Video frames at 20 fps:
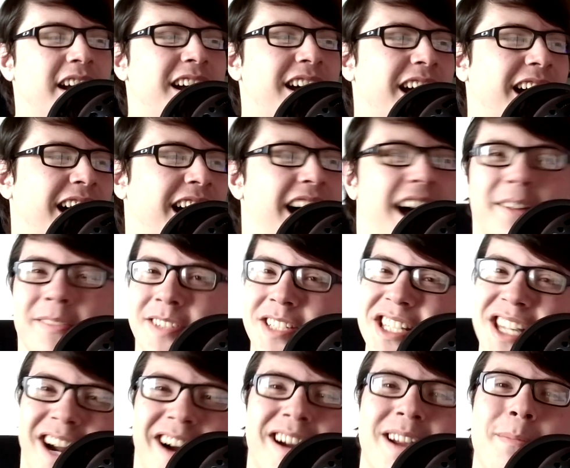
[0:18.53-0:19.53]
I'm
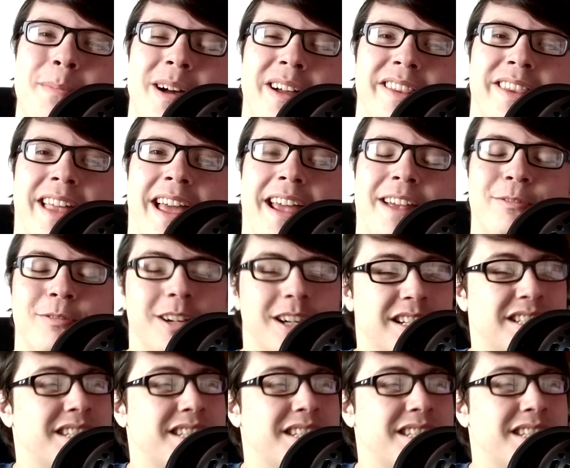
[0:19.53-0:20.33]
sorry about that. We're